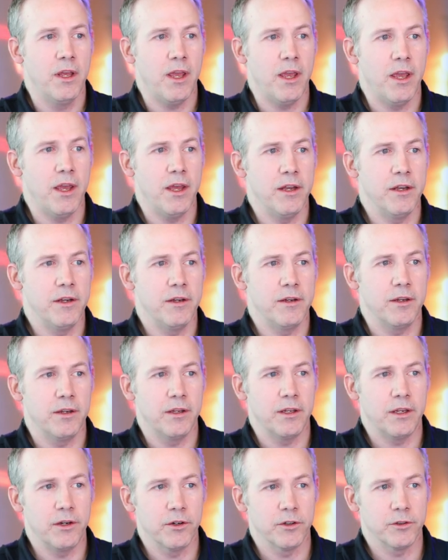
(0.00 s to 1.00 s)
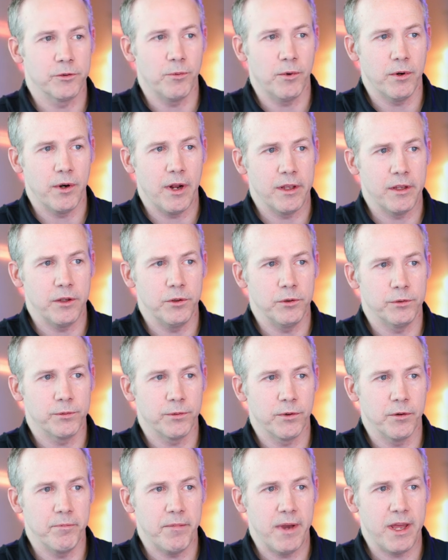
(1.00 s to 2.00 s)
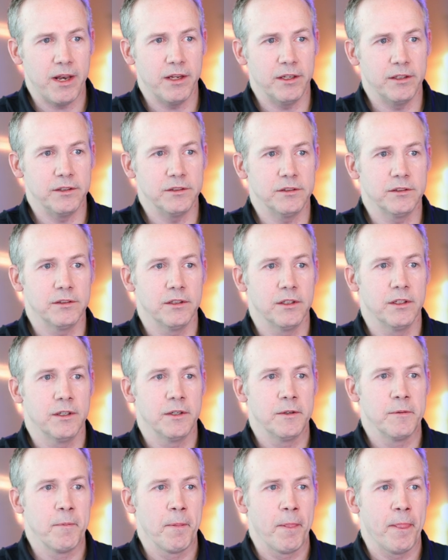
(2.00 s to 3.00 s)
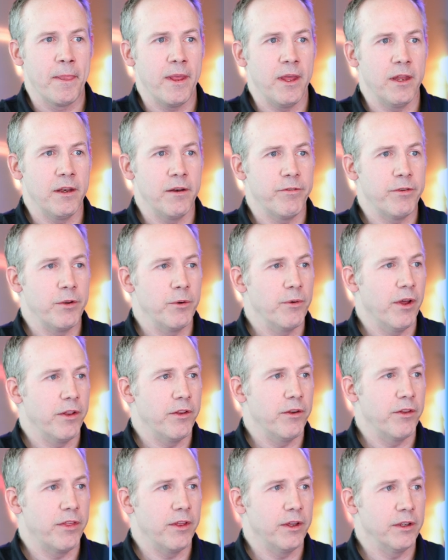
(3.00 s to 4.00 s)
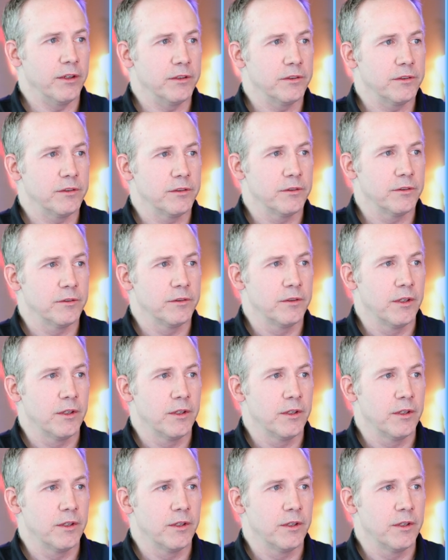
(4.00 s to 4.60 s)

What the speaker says: and here's what I use for embeddings and a few other things.